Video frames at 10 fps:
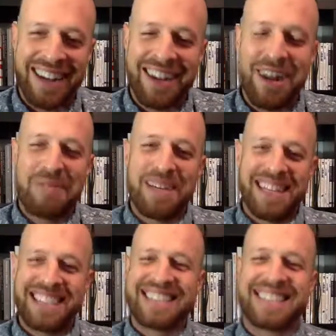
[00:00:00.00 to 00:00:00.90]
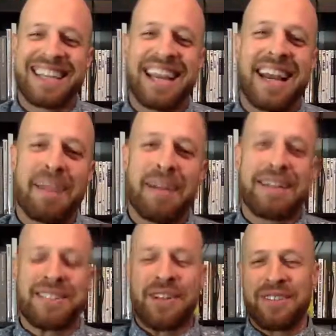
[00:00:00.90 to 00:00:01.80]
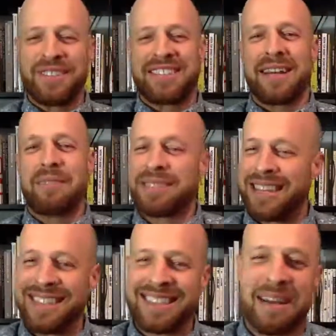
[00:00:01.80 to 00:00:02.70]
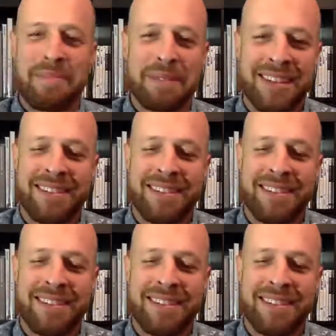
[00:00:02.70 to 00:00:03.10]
You're hoping that just the Care Bears universe stumbles on this episode.